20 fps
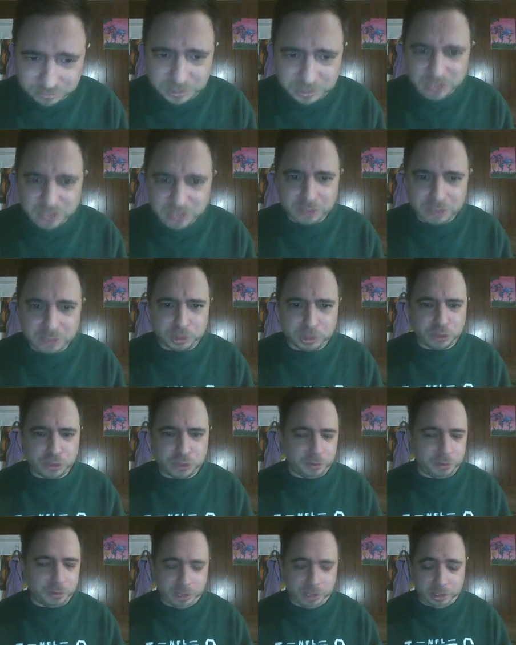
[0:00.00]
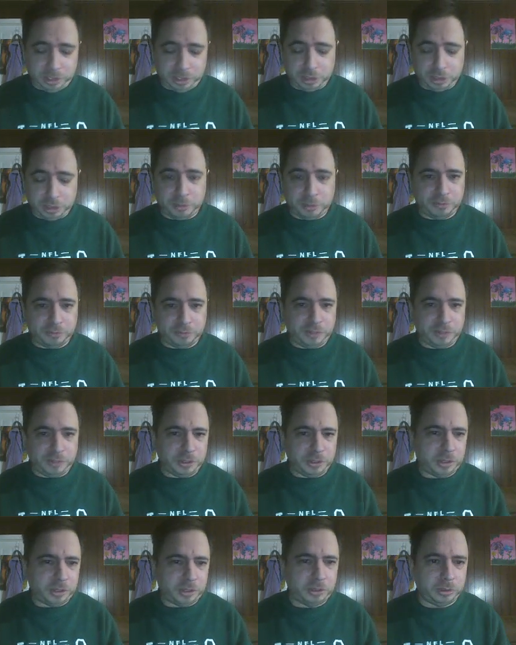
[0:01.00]
And some tribute, uh, tribute
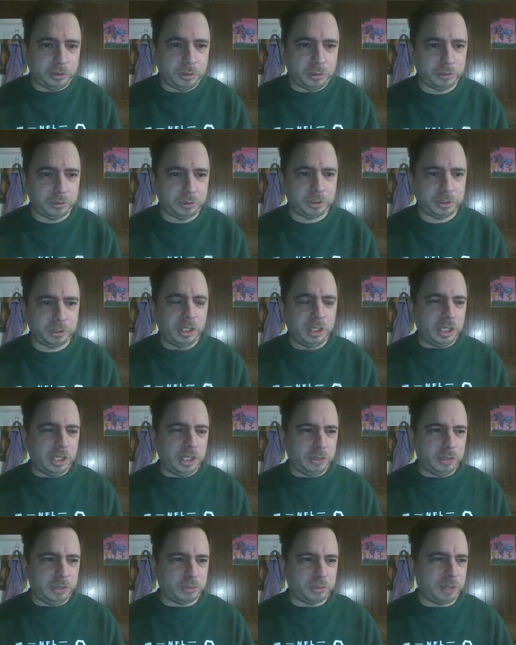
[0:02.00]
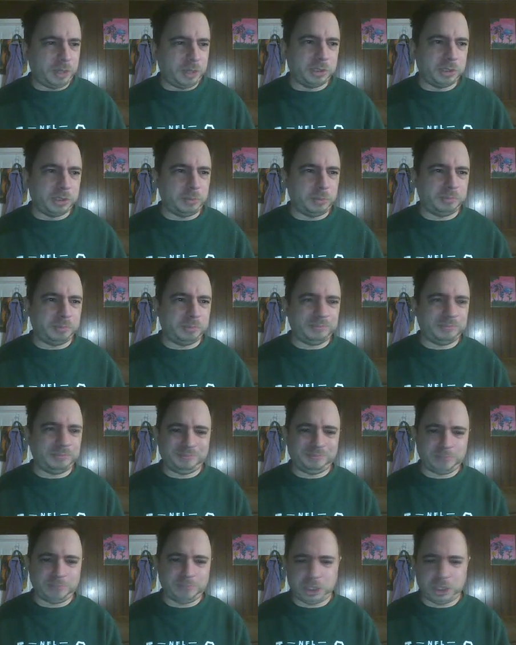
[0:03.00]
fear. I don't know what he was. He was wearing some
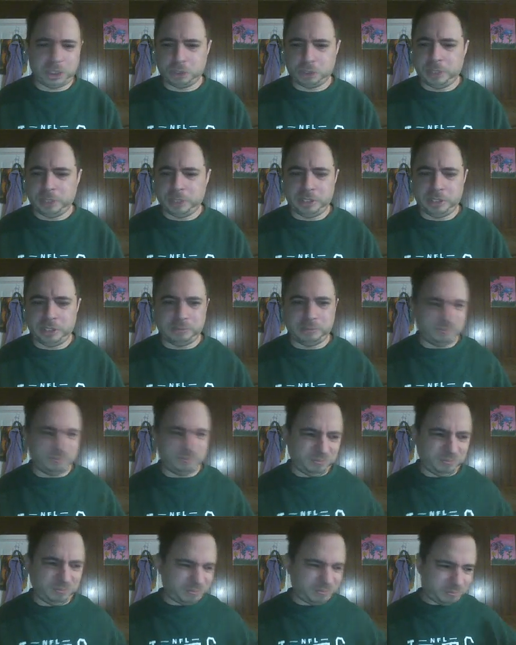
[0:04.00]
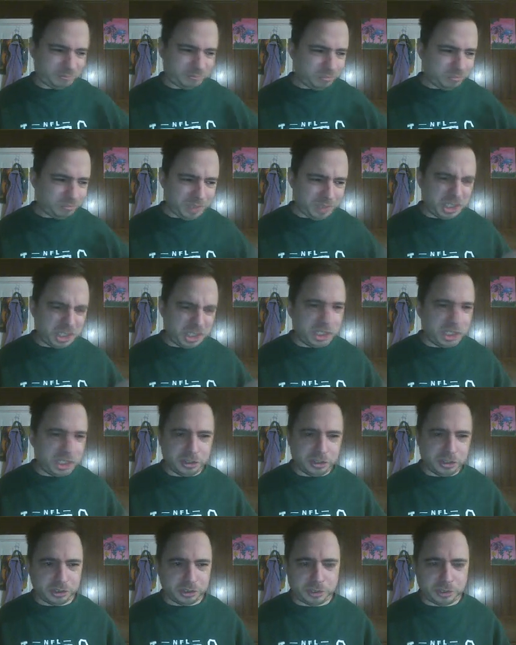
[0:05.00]
Macho Man
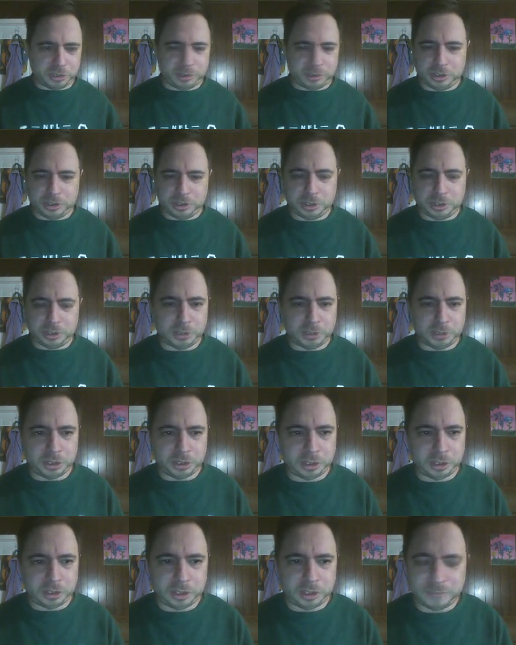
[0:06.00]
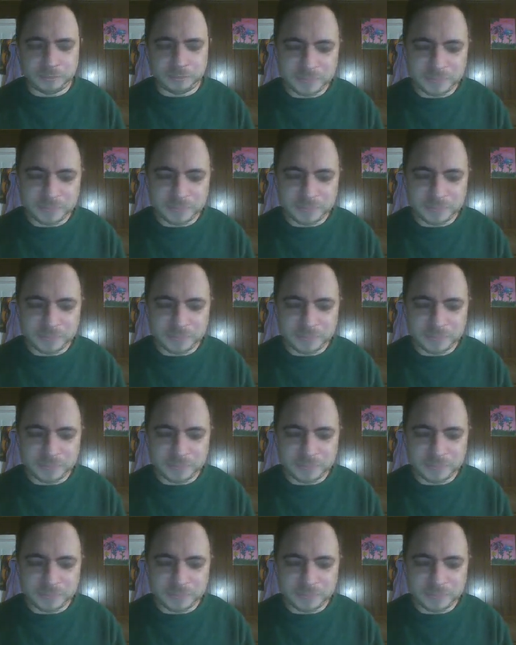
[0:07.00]
gear or something, some shit like that.